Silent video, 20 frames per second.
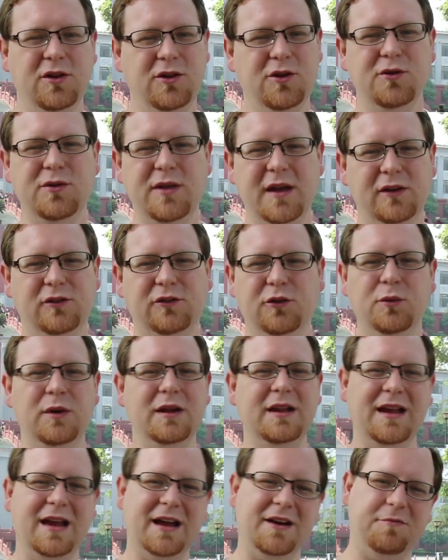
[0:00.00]
You're there to
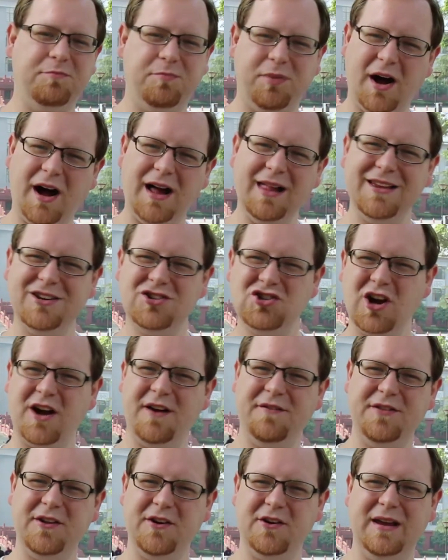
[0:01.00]
really kind of polish
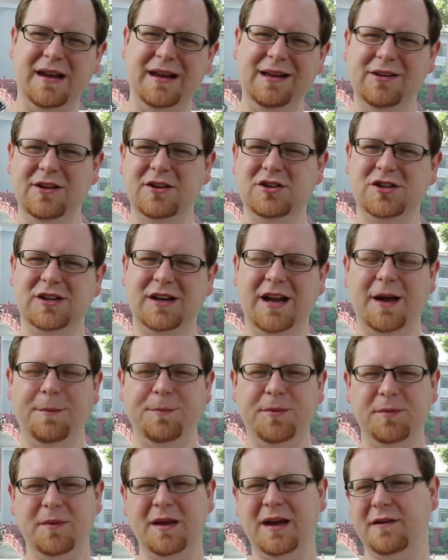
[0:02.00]
off their English and
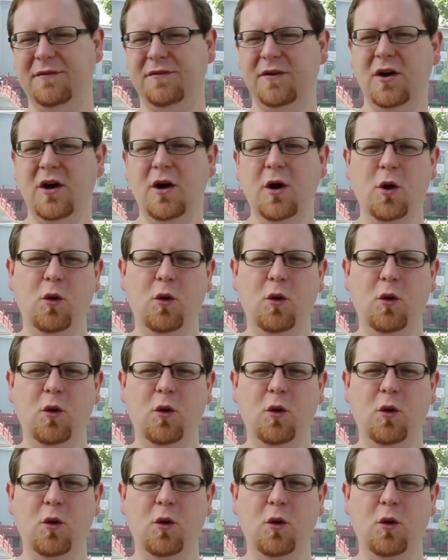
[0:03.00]
help them kind of